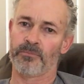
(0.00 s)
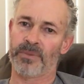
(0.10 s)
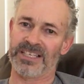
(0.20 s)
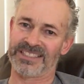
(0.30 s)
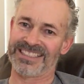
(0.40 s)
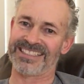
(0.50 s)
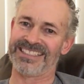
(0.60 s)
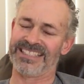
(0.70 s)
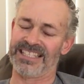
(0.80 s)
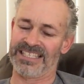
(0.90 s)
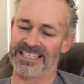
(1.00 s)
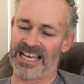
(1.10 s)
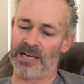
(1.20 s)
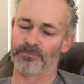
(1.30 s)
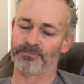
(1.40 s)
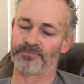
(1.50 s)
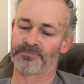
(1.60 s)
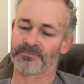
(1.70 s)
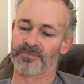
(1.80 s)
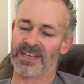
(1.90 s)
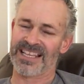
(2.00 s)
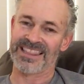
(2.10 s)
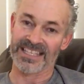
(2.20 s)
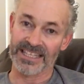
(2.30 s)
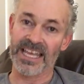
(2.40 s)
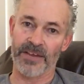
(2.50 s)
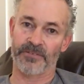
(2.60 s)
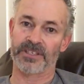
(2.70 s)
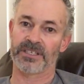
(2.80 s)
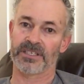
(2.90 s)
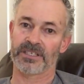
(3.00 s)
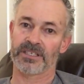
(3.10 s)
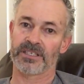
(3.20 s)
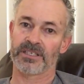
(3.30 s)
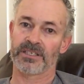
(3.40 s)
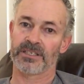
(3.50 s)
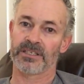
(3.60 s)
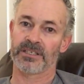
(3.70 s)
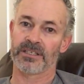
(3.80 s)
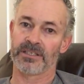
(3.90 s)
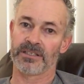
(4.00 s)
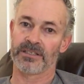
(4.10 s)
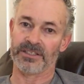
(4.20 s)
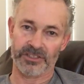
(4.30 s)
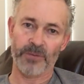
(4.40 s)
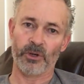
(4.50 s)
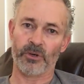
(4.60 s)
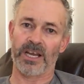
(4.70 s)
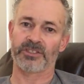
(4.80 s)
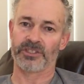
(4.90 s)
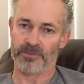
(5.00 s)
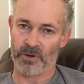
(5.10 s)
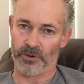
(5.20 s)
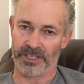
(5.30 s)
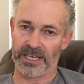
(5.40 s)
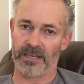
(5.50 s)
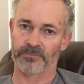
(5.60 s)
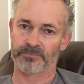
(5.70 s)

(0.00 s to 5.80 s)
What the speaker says: Basically, the left, the Democrats in America,